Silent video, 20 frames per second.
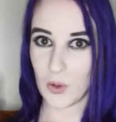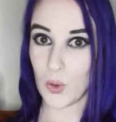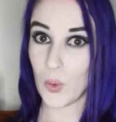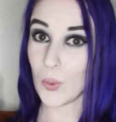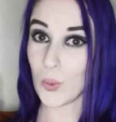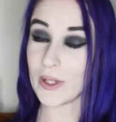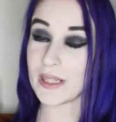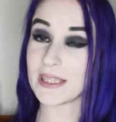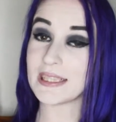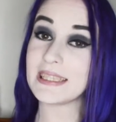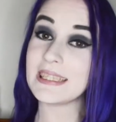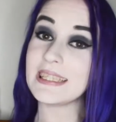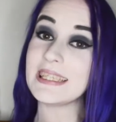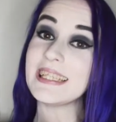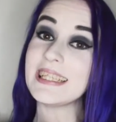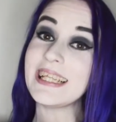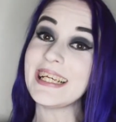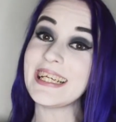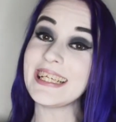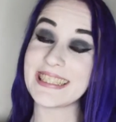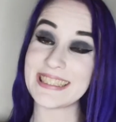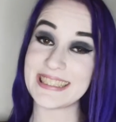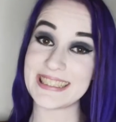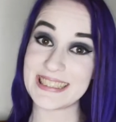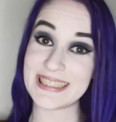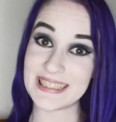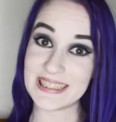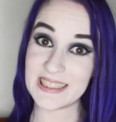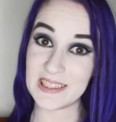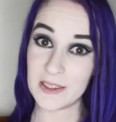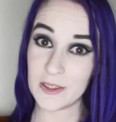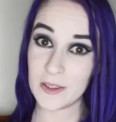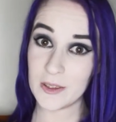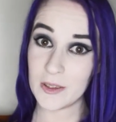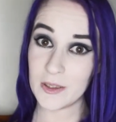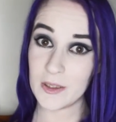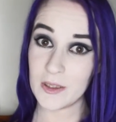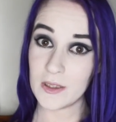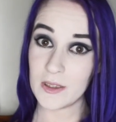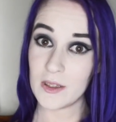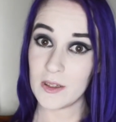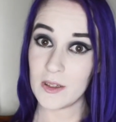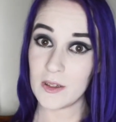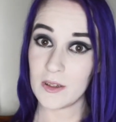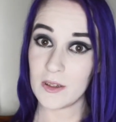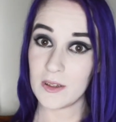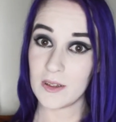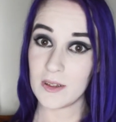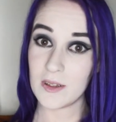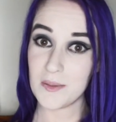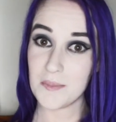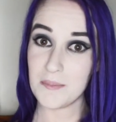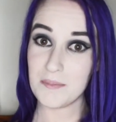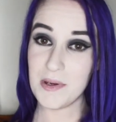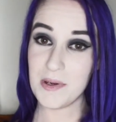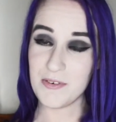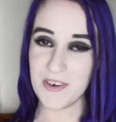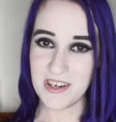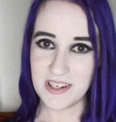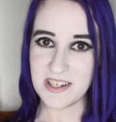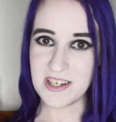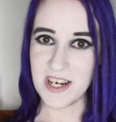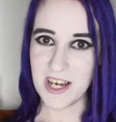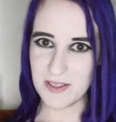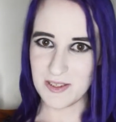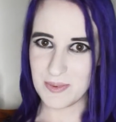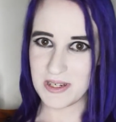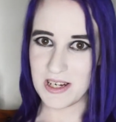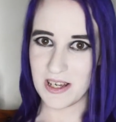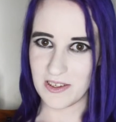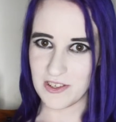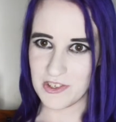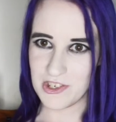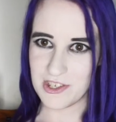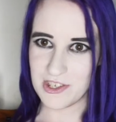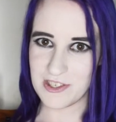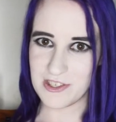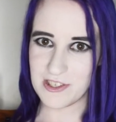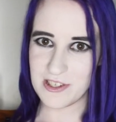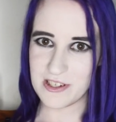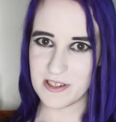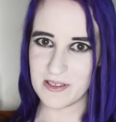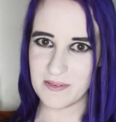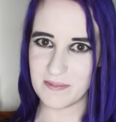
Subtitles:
Or at least befriend a cosmetologist